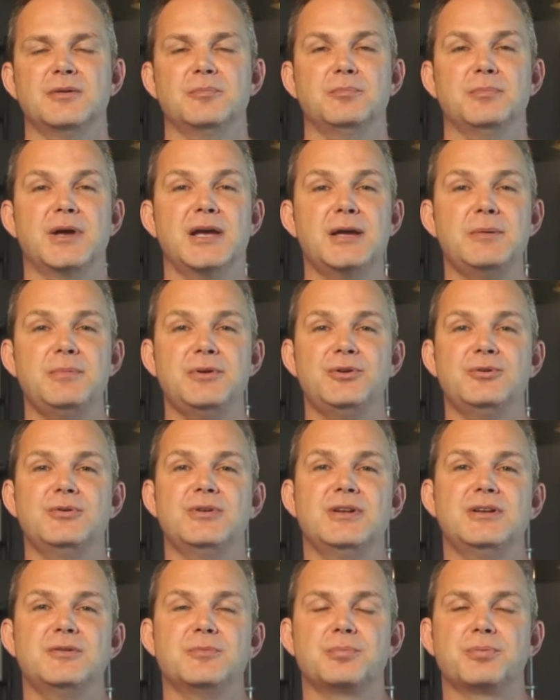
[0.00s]
Maybe you
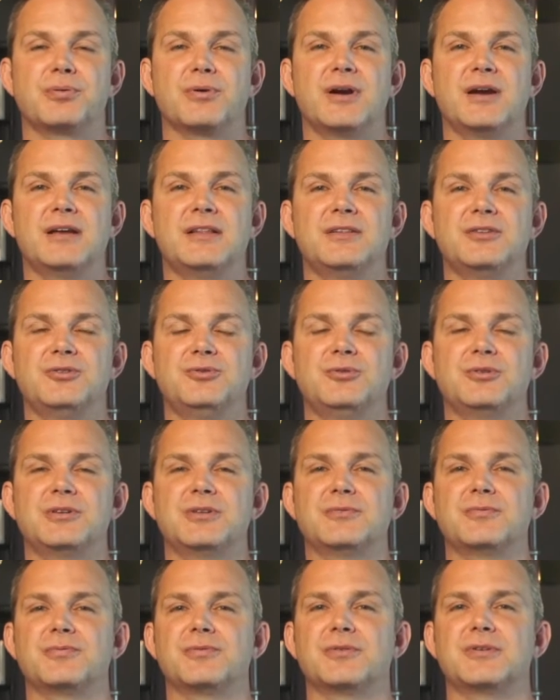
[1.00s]
need to pray that you
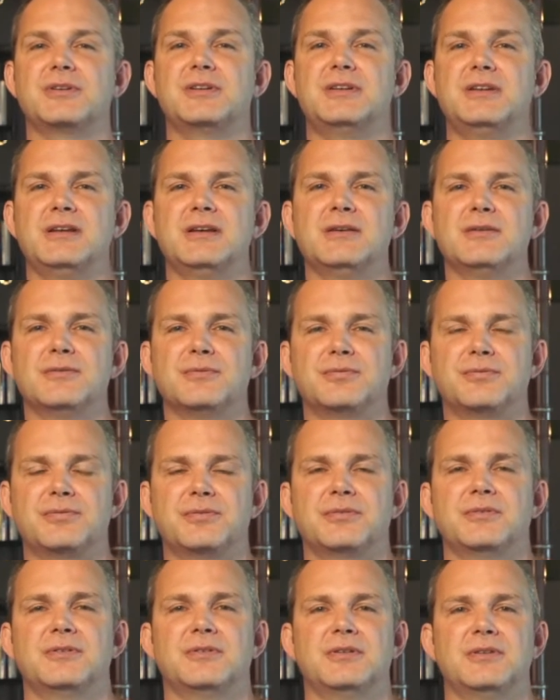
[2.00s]
can
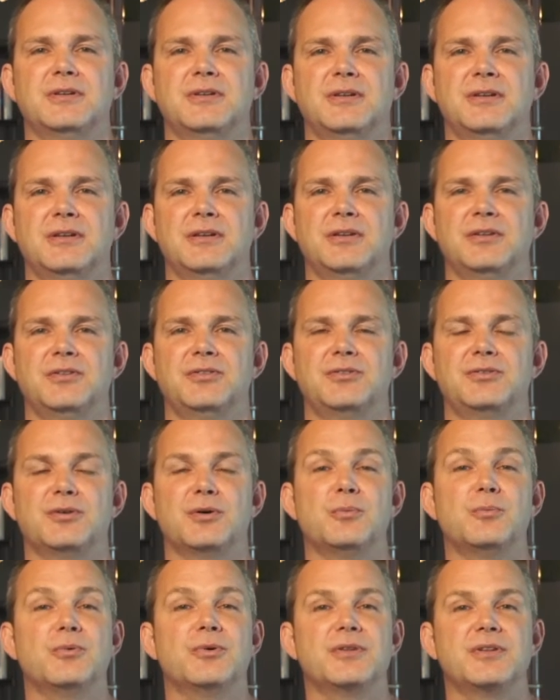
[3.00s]
forgive
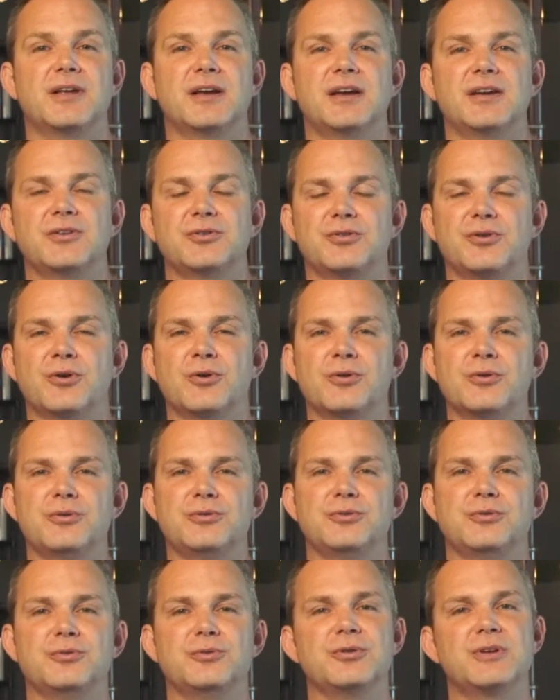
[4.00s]
someone that has hurt
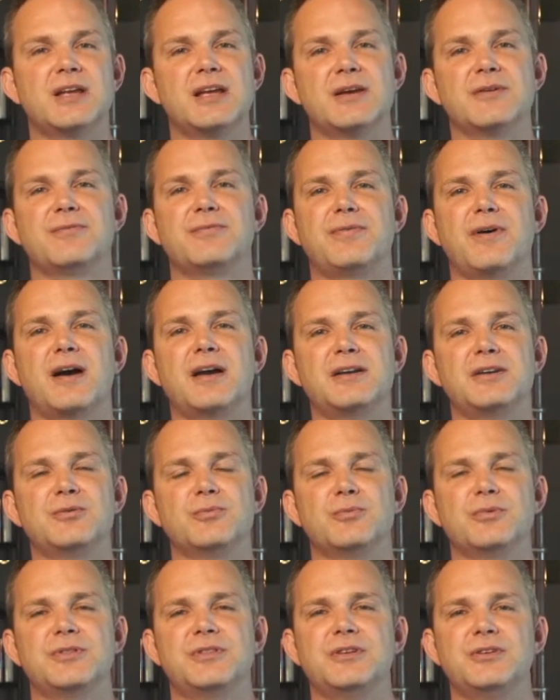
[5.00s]
you and you can't find it
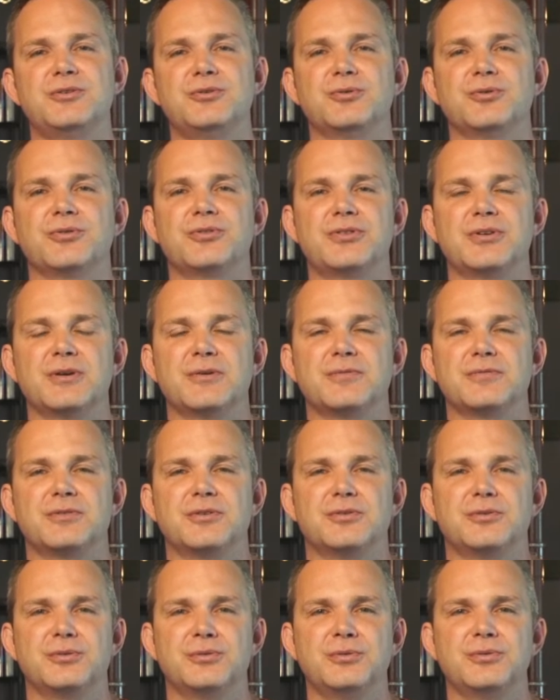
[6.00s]
within yourself
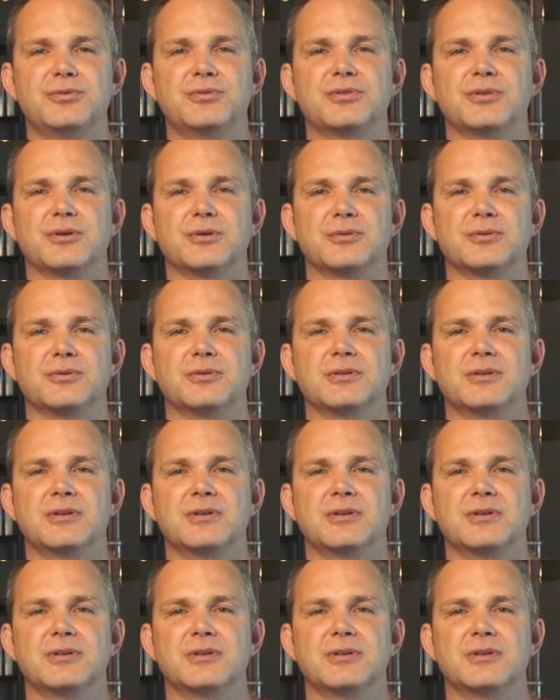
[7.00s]
to do so.